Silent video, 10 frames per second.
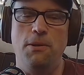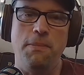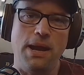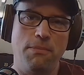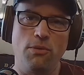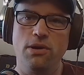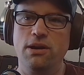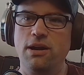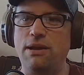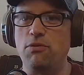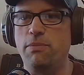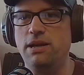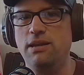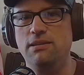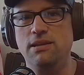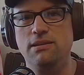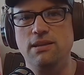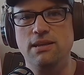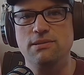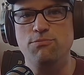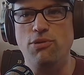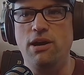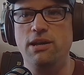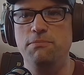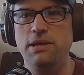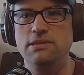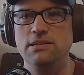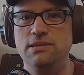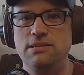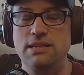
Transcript: paperwork on everybody that brought in pieces.